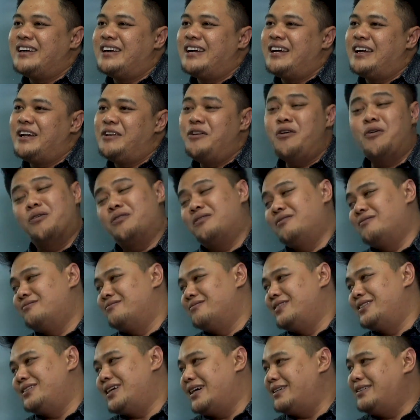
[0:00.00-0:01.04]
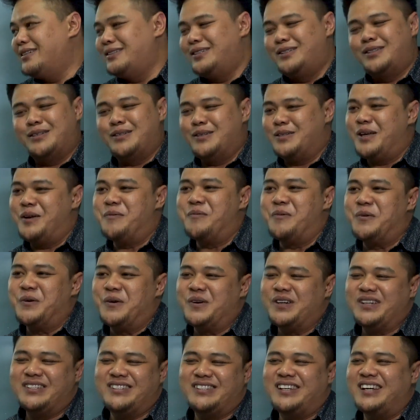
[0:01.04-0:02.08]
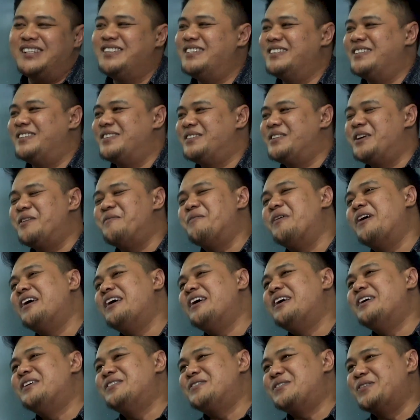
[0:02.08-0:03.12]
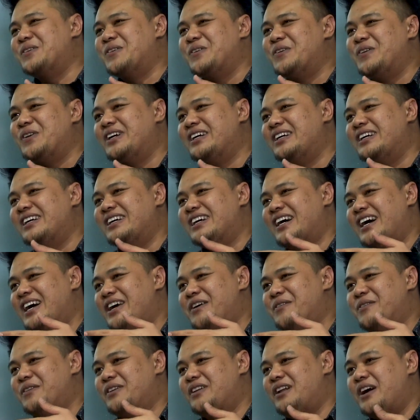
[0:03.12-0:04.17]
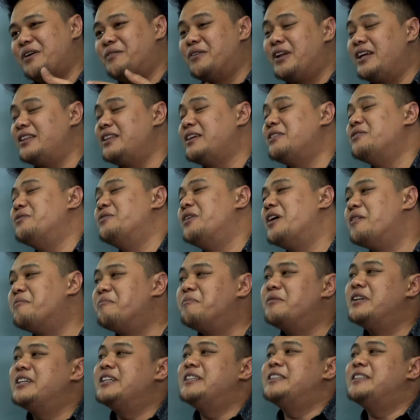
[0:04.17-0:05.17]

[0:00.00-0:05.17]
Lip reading: No, the charges is the same. Charges is the same. So I will attend to them.